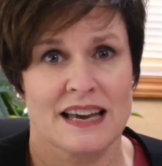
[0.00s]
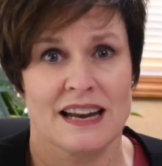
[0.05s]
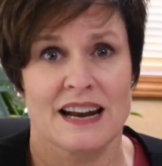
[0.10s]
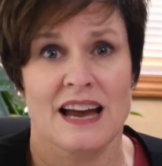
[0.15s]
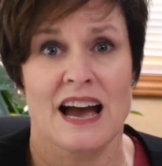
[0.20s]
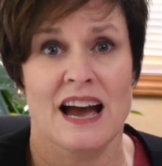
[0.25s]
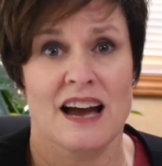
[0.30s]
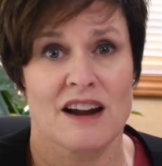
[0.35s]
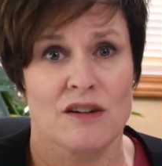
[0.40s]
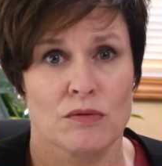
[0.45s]
at
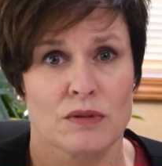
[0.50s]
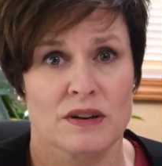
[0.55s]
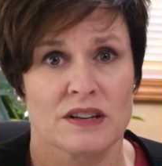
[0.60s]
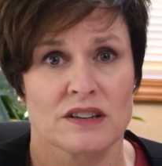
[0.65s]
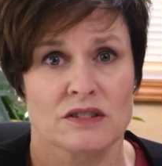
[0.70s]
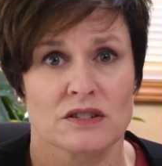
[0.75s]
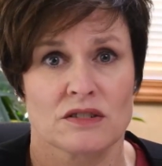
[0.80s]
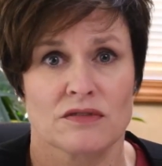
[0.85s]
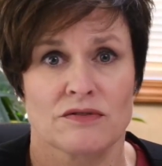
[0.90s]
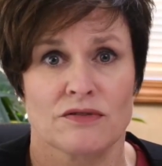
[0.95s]
high
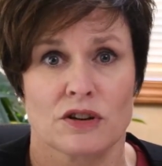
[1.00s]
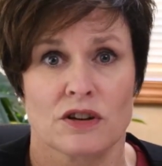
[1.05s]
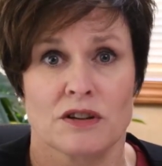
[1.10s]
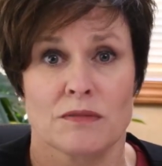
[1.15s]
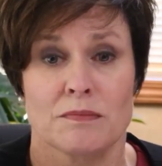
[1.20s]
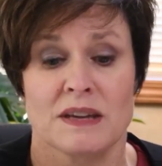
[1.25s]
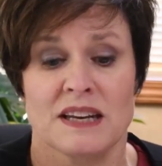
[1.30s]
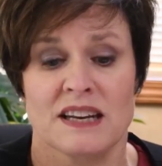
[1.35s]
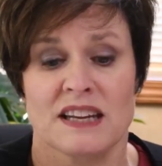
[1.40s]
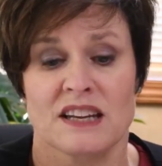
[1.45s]
risk for
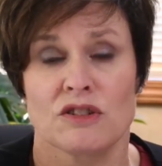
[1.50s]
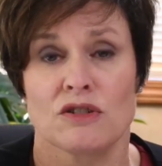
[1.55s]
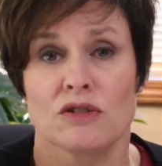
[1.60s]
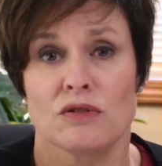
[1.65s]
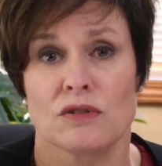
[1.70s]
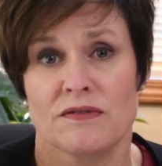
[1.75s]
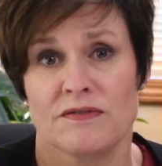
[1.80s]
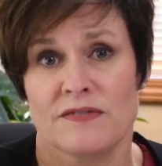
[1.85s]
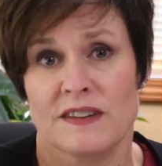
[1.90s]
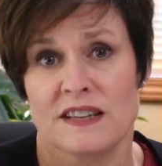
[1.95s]
committing
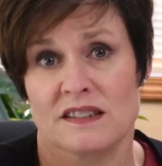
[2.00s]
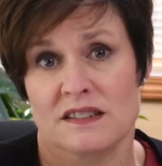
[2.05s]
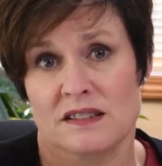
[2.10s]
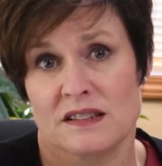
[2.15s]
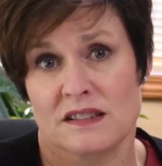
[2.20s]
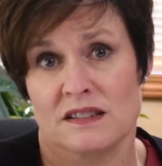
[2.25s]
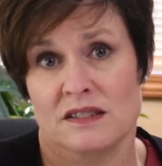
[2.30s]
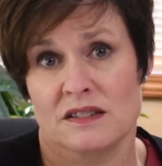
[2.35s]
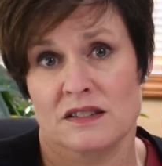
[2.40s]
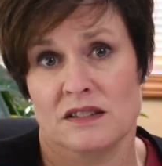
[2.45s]
new
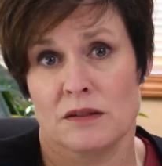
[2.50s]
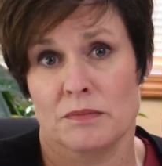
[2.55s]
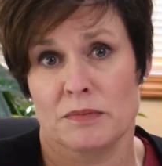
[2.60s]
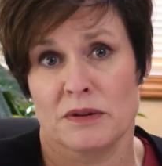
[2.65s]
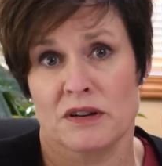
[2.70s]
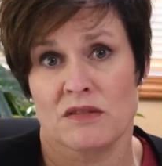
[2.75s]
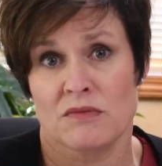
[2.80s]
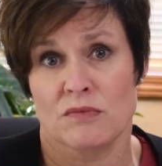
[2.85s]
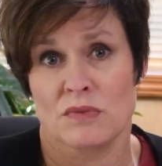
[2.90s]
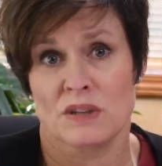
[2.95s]
offenses
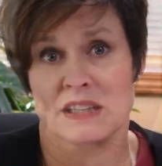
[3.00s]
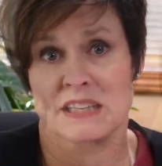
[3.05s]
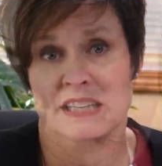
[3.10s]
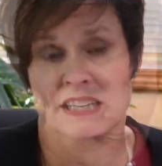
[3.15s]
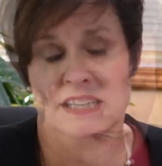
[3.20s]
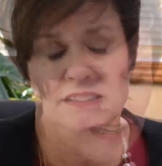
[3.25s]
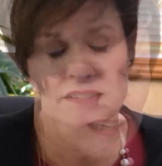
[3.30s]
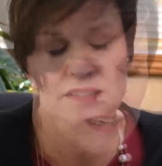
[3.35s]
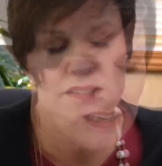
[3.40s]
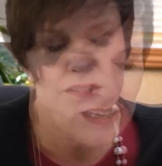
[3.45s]
upon
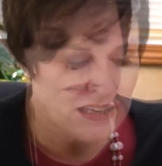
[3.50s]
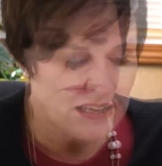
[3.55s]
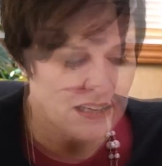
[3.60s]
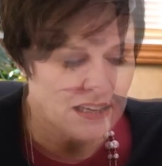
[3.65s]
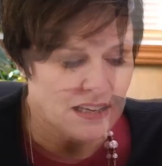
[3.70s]
release.